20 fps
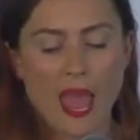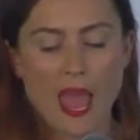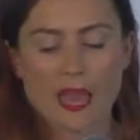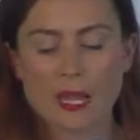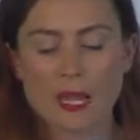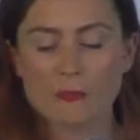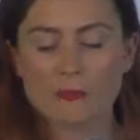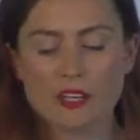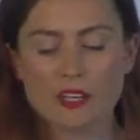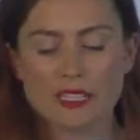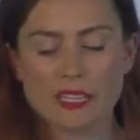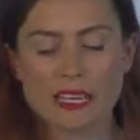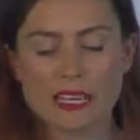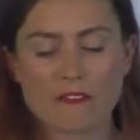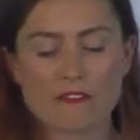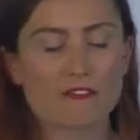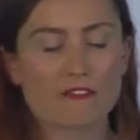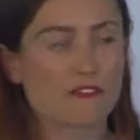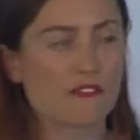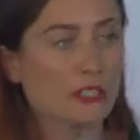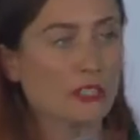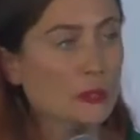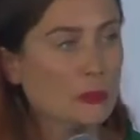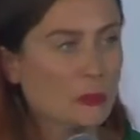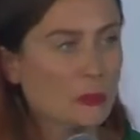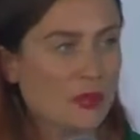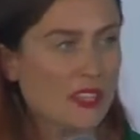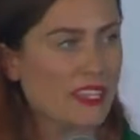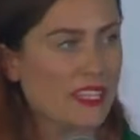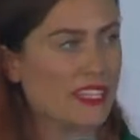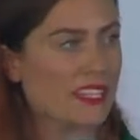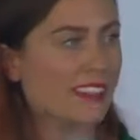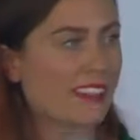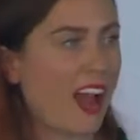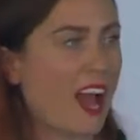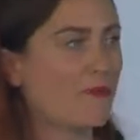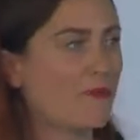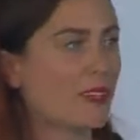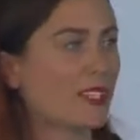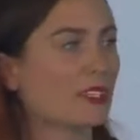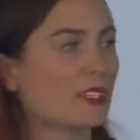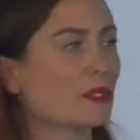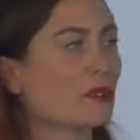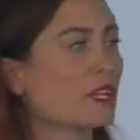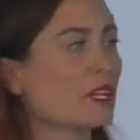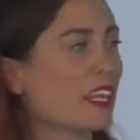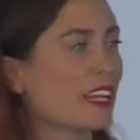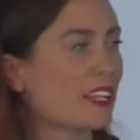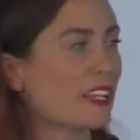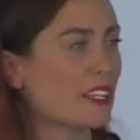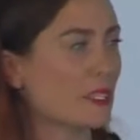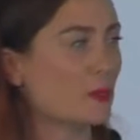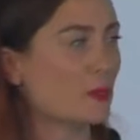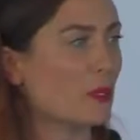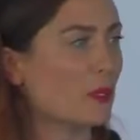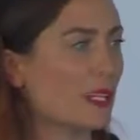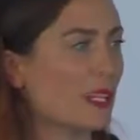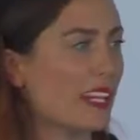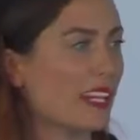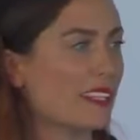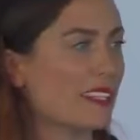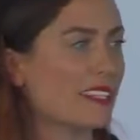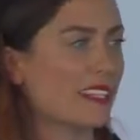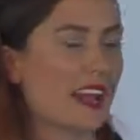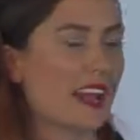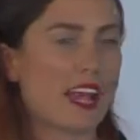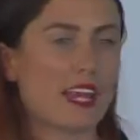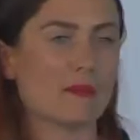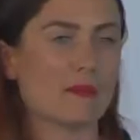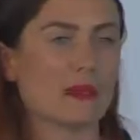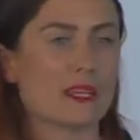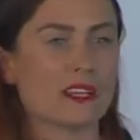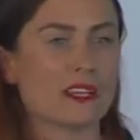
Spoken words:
And I'm really filled with excitement looking at you all here today,